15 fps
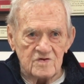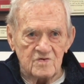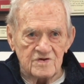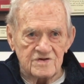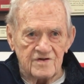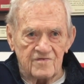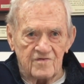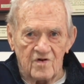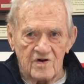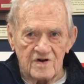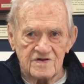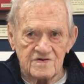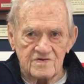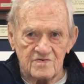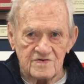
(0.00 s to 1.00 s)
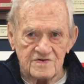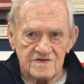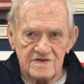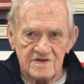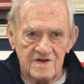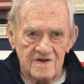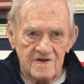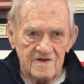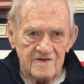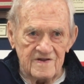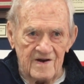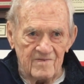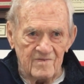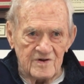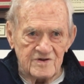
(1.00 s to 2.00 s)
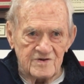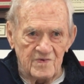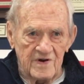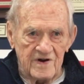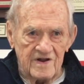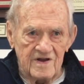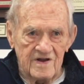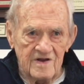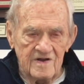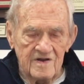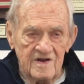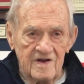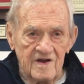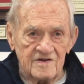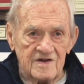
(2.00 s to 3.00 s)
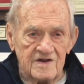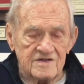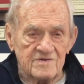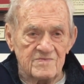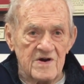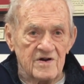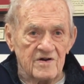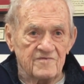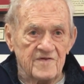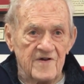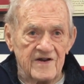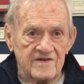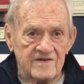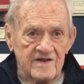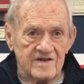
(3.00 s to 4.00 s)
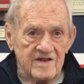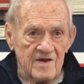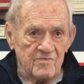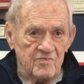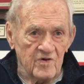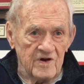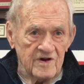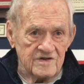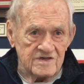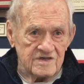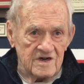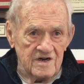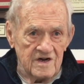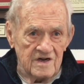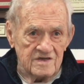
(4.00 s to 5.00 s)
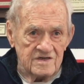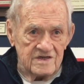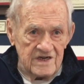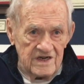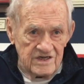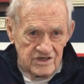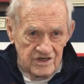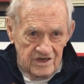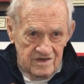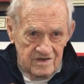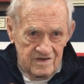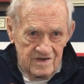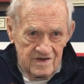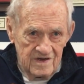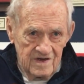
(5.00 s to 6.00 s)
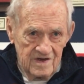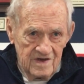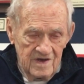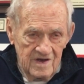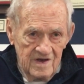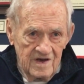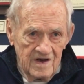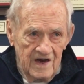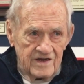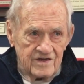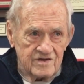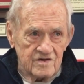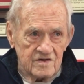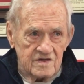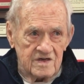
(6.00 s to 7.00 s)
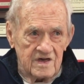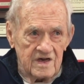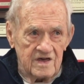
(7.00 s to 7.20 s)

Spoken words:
which of course was not much money. As a matter of fact, at that point, starting teaching, I took